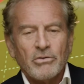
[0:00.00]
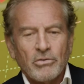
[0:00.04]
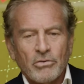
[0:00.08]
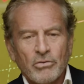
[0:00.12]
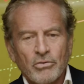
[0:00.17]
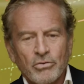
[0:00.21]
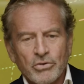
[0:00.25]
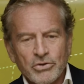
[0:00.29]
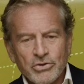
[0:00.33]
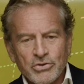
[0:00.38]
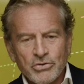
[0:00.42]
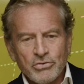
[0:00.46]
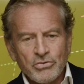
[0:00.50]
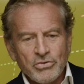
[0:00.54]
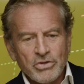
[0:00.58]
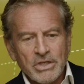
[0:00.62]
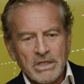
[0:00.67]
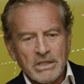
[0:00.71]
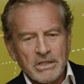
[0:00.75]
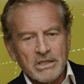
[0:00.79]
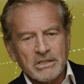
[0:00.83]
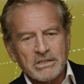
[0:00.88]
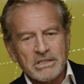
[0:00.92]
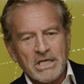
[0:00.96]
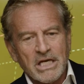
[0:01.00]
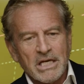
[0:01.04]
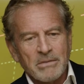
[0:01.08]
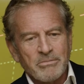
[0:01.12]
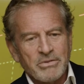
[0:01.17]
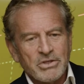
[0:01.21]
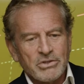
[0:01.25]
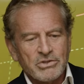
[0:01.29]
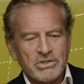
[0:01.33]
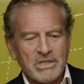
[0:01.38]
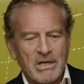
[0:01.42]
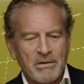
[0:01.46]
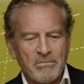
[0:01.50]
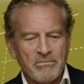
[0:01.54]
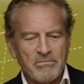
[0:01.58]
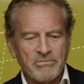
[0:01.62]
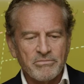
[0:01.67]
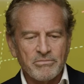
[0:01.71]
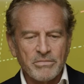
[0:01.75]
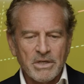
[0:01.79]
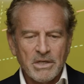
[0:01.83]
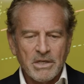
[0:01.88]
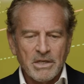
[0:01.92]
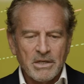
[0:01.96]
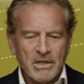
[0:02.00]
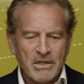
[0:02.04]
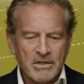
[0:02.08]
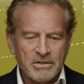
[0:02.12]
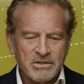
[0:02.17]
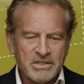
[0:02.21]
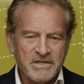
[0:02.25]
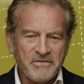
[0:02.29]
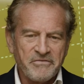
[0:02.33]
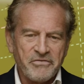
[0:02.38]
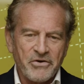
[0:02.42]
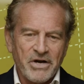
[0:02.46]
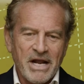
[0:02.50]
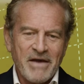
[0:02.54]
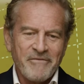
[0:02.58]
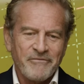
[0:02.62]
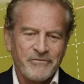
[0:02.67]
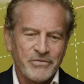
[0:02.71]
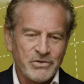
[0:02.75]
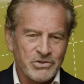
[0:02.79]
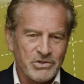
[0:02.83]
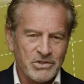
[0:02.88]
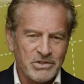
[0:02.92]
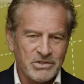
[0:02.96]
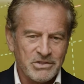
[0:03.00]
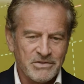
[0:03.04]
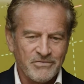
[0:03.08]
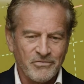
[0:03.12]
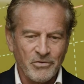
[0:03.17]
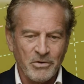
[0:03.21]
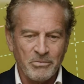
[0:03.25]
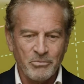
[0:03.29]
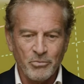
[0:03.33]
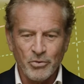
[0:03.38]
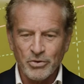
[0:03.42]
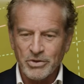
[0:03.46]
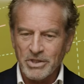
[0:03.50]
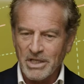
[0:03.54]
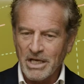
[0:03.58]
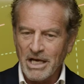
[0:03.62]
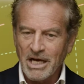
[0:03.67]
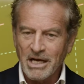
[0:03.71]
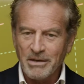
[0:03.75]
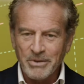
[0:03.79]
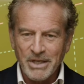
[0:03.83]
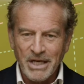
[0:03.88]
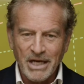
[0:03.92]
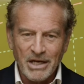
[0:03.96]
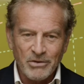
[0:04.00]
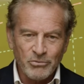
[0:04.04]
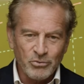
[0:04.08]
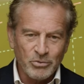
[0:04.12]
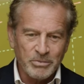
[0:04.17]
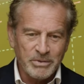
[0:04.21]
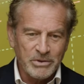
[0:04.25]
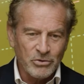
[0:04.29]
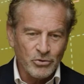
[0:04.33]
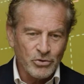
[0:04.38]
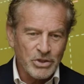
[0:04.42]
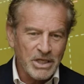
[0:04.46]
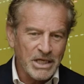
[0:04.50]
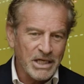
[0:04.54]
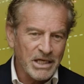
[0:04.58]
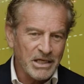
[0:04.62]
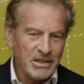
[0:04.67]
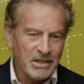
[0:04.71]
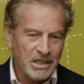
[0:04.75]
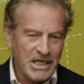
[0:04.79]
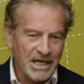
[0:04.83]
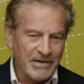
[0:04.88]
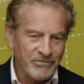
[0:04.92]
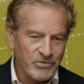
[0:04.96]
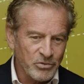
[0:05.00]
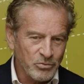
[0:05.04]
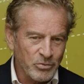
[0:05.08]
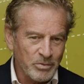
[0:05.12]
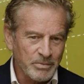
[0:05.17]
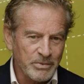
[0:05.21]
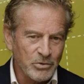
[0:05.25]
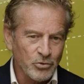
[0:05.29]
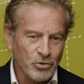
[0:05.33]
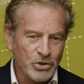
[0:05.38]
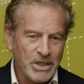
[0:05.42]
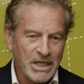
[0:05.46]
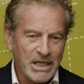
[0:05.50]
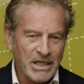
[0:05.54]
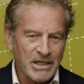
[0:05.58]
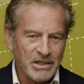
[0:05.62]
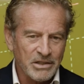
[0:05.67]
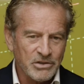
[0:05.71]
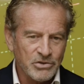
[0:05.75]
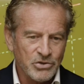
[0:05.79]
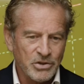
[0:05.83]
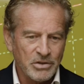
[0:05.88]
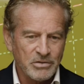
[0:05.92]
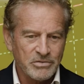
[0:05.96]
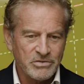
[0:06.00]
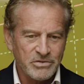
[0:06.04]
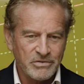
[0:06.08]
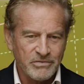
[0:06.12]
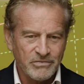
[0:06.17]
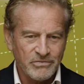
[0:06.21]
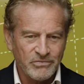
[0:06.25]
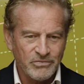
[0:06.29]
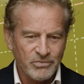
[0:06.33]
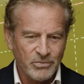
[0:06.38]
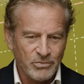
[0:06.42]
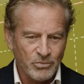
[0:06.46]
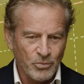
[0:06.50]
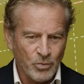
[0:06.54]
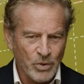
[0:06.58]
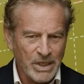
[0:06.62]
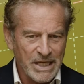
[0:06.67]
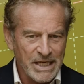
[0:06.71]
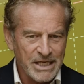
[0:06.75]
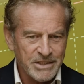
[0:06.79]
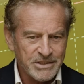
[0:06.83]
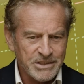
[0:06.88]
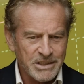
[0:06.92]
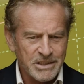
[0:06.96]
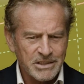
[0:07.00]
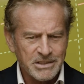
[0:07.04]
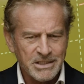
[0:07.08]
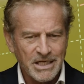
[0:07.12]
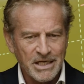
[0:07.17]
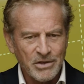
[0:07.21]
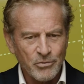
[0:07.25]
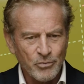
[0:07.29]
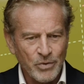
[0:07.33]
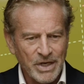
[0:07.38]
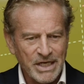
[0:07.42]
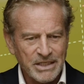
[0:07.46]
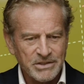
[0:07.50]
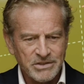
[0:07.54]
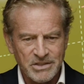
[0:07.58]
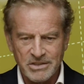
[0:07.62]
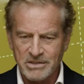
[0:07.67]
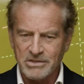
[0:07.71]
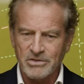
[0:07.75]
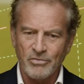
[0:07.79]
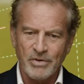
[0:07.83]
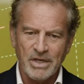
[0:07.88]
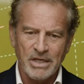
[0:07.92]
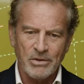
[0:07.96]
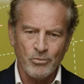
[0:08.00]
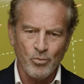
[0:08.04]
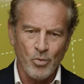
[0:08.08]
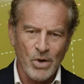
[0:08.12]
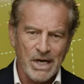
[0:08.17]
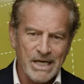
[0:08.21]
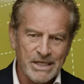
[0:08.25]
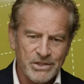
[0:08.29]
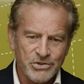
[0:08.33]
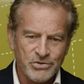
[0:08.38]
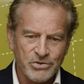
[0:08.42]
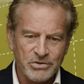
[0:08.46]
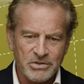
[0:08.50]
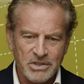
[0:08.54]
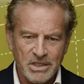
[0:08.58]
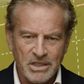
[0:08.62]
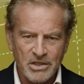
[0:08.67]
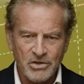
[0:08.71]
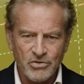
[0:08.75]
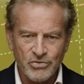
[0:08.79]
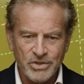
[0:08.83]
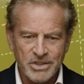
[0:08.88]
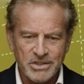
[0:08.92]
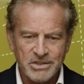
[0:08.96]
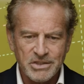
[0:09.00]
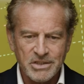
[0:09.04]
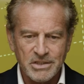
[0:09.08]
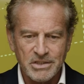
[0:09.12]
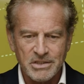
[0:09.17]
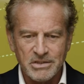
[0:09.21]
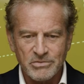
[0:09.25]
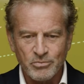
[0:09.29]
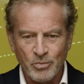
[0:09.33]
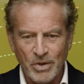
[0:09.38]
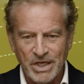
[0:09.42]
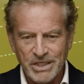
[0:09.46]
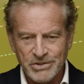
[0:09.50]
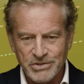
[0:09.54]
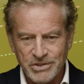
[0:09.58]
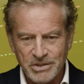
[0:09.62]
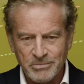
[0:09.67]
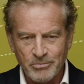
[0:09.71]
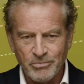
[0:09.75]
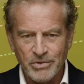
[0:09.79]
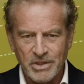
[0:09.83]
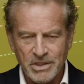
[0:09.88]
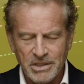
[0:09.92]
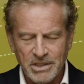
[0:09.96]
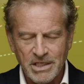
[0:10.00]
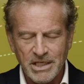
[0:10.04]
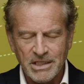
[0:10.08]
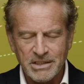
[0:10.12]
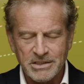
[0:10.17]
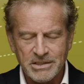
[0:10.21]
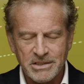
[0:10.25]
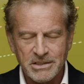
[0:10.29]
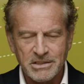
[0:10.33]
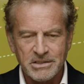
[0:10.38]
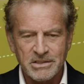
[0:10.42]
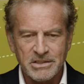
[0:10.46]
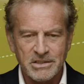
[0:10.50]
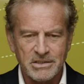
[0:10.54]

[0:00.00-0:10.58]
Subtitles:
Or do you think there's going to be some different emphasis from what the RBA will be looking at, the governor will be looking at in terms of where he's going to take rates? Is it around wage increases, indexes?